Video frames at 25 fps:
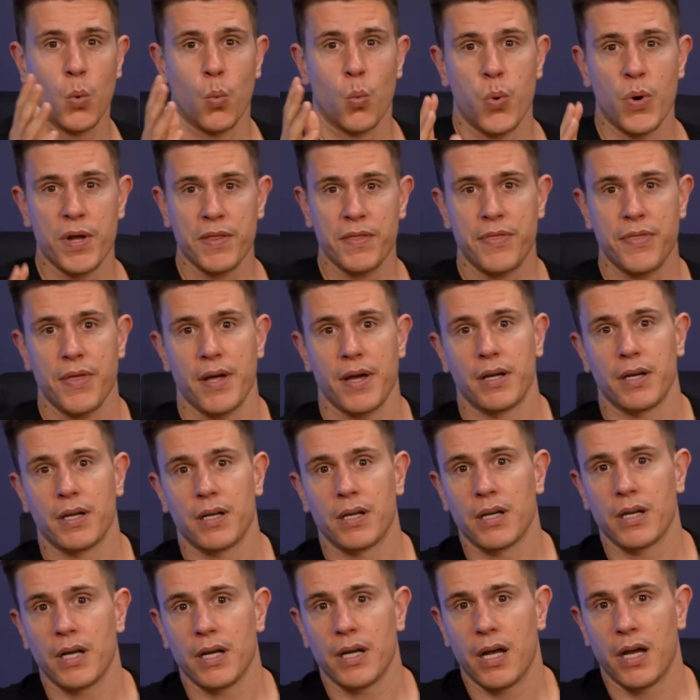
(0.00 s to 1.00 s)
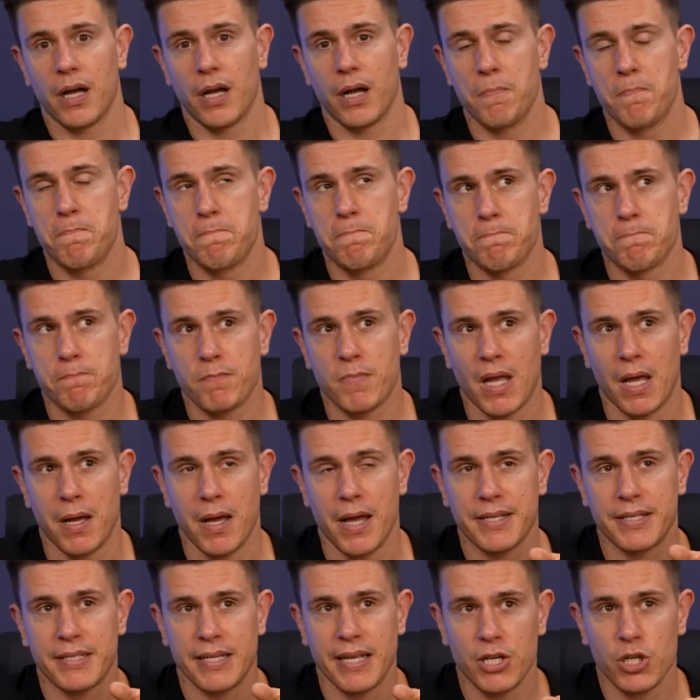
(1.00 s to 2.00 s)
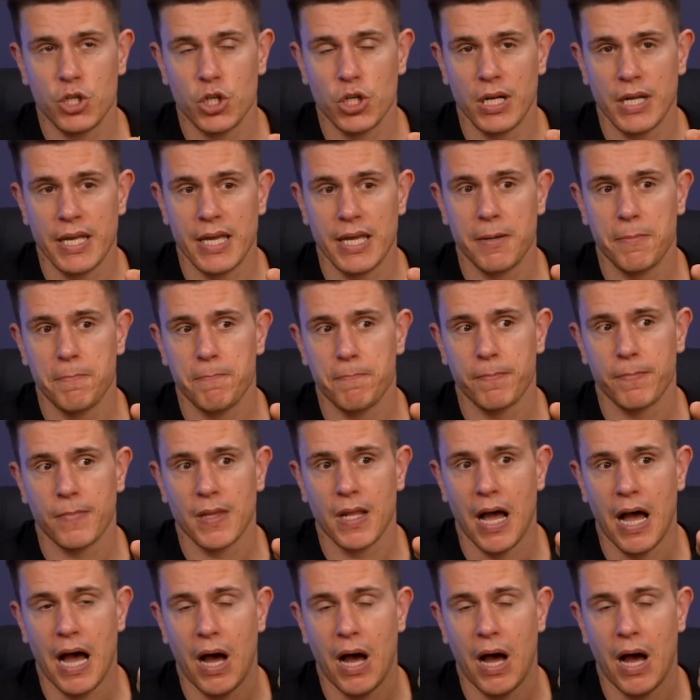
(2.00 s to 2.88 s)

With um, essentially